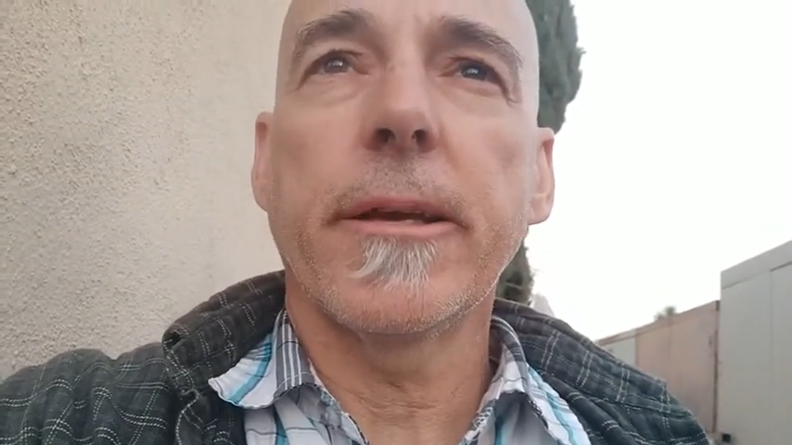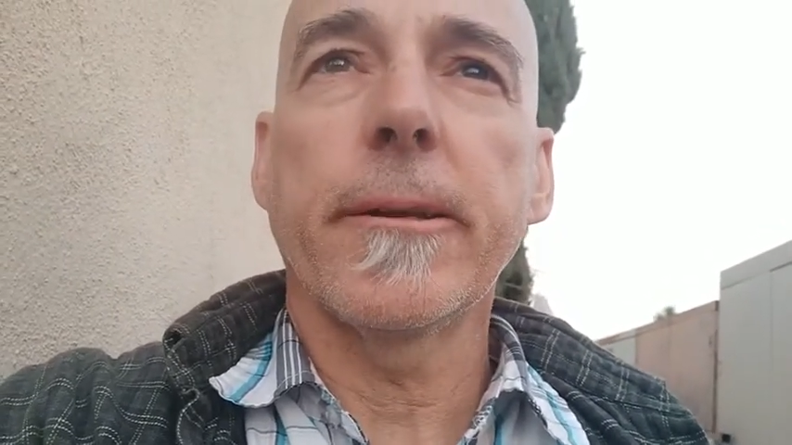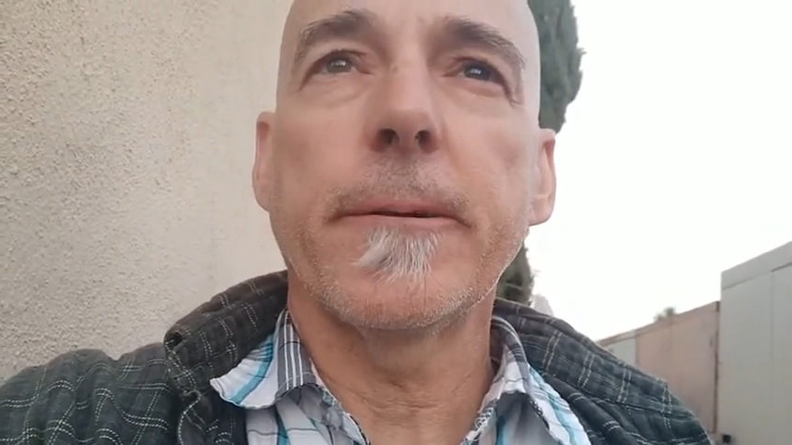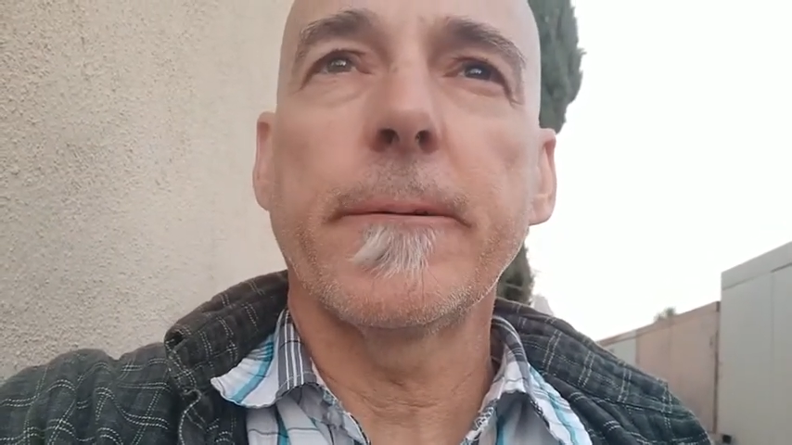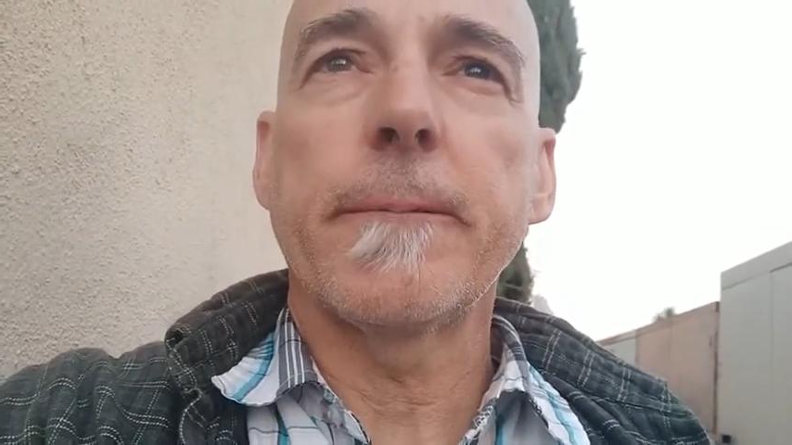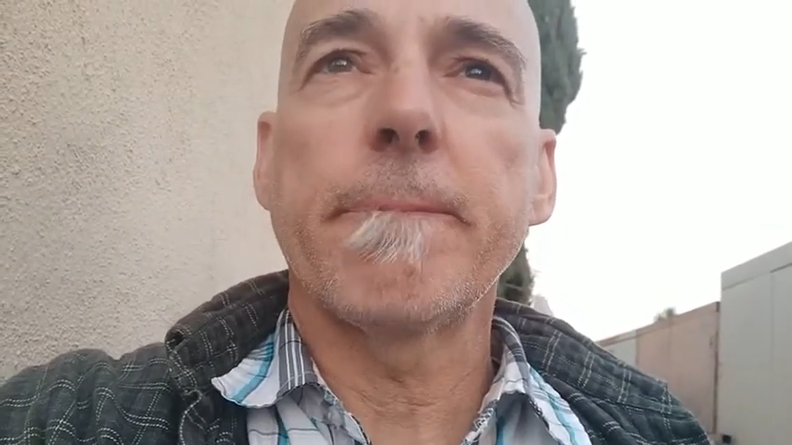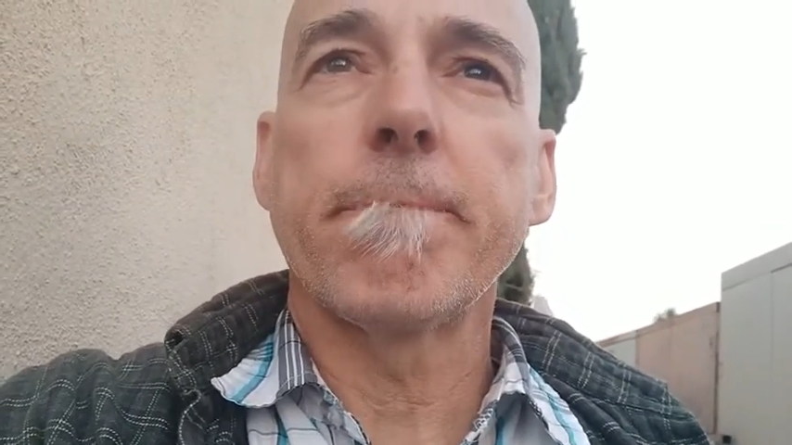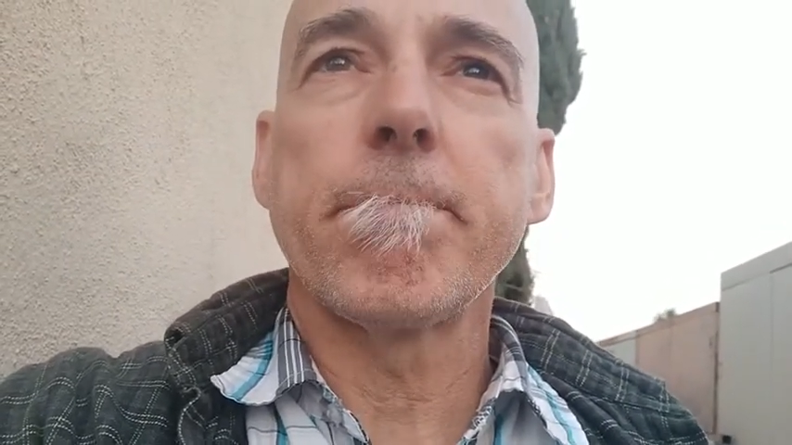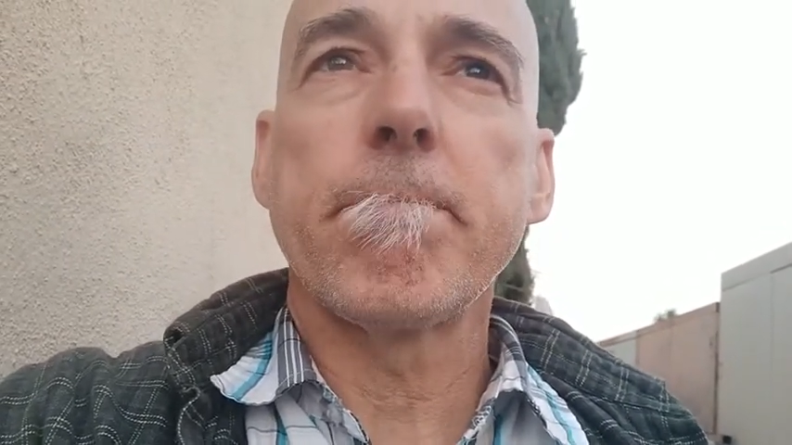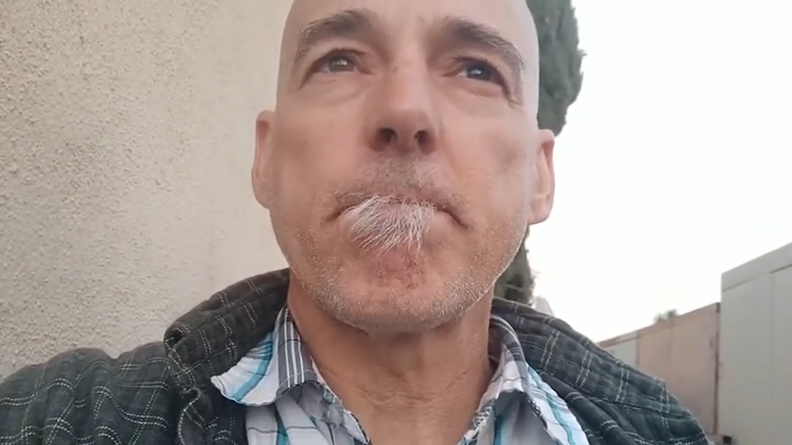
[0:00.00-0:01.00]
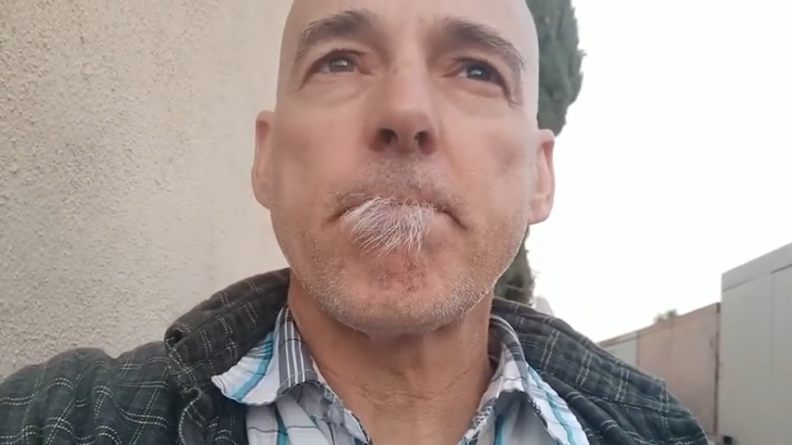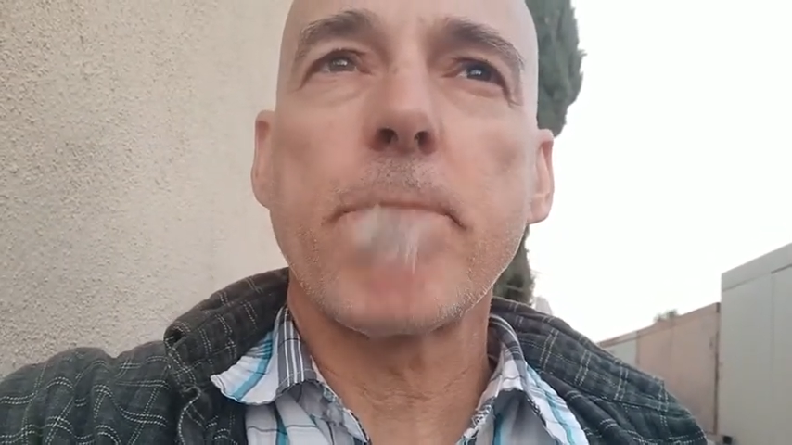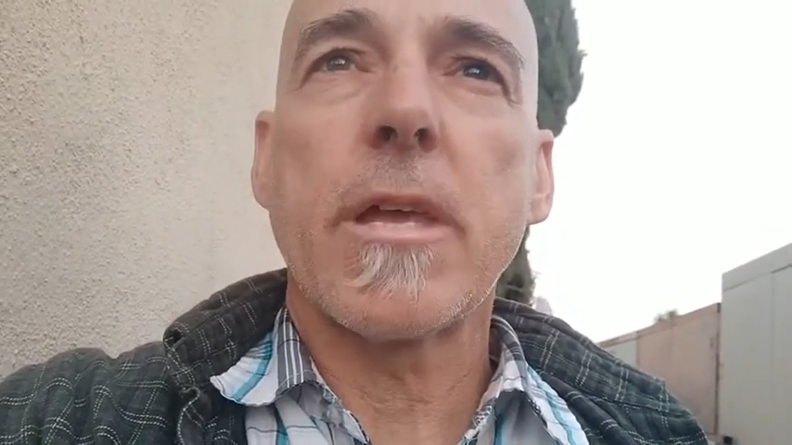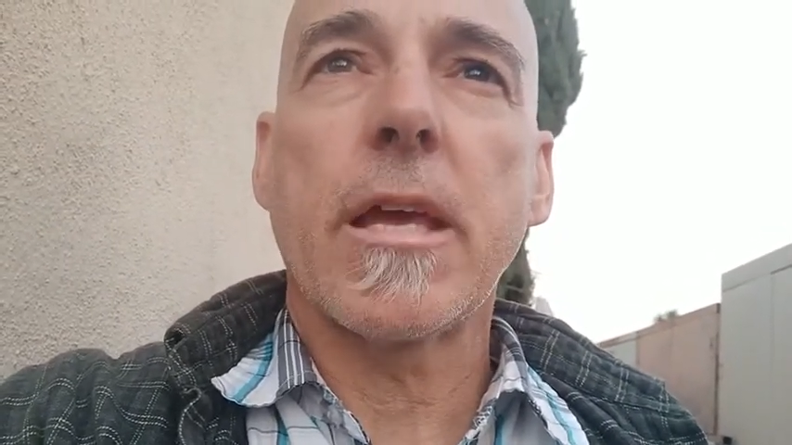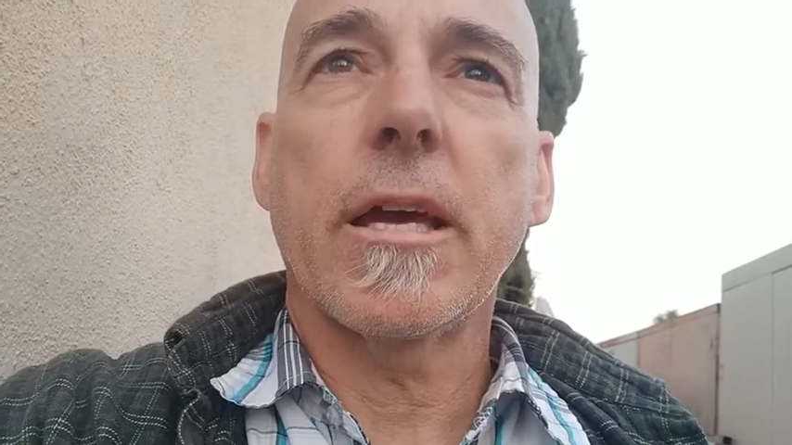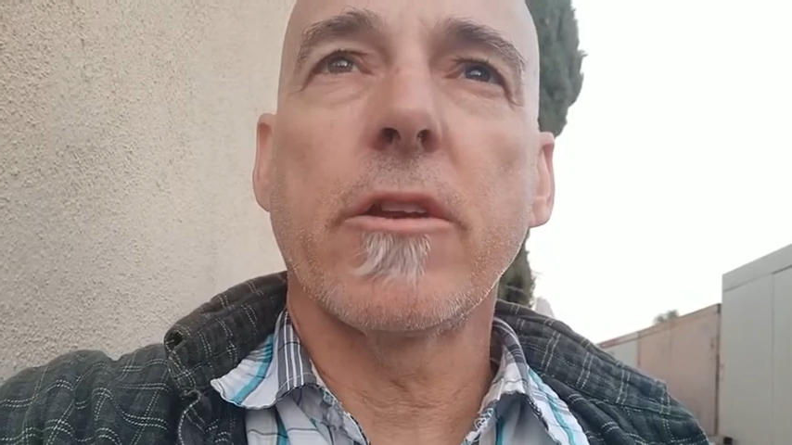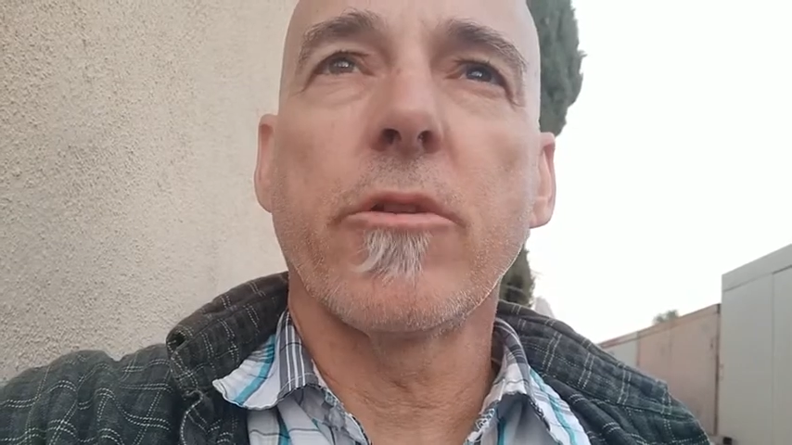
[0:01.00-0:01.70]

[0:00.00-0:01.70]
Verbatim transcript: And I know